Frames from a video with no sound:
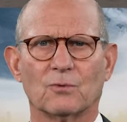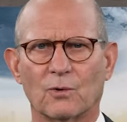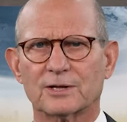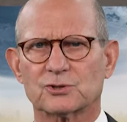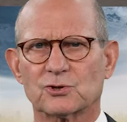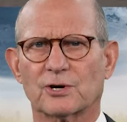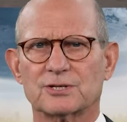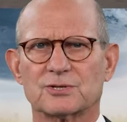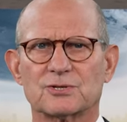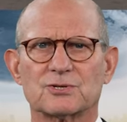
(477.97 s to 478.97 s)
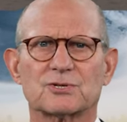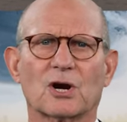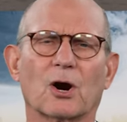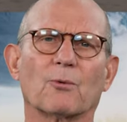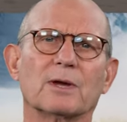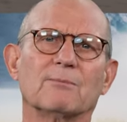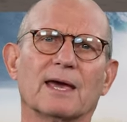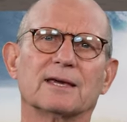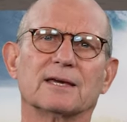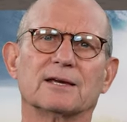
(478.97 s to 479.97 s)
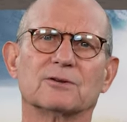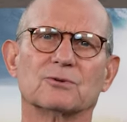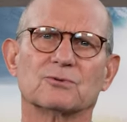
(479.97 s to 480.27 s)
What choices are we making